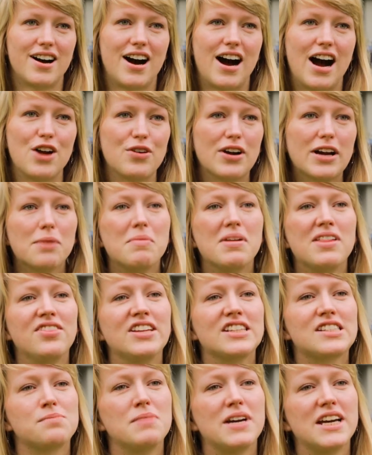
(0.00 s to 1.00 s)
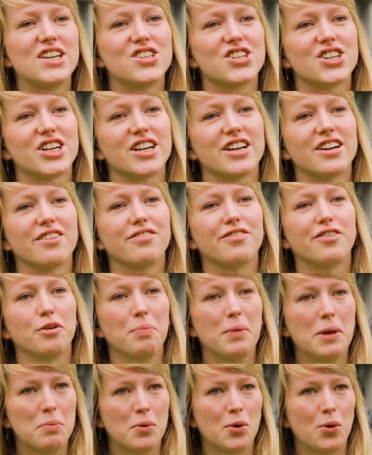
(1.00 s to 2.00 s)
I recommend this major for
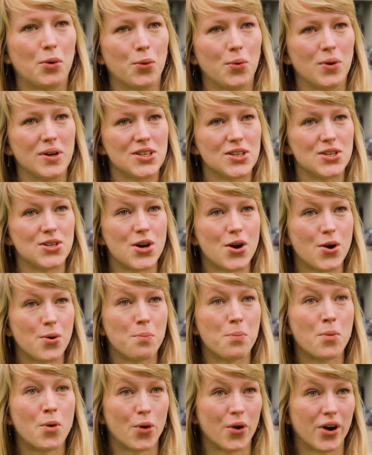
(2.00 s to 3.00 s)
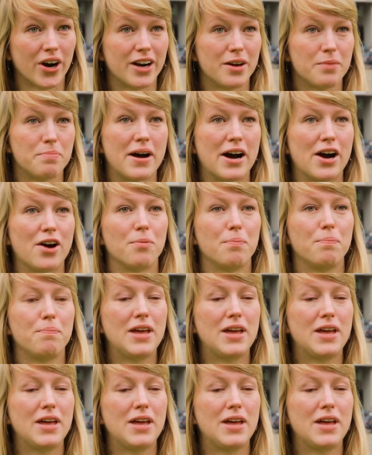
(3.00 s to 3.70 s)
people who want to know more about